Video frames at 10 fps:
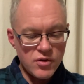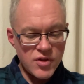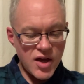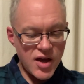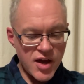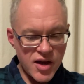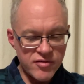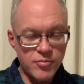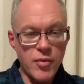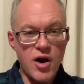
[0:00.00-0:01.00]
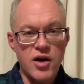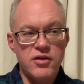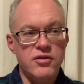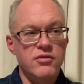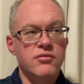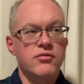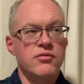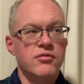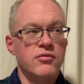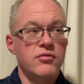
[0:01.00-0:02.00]
They have mocked.
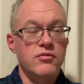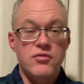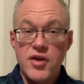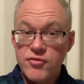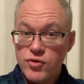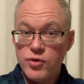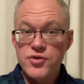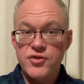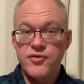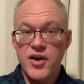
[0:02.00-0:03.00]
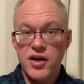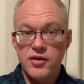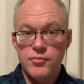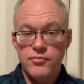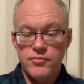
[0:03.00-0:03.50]
They've crucified him.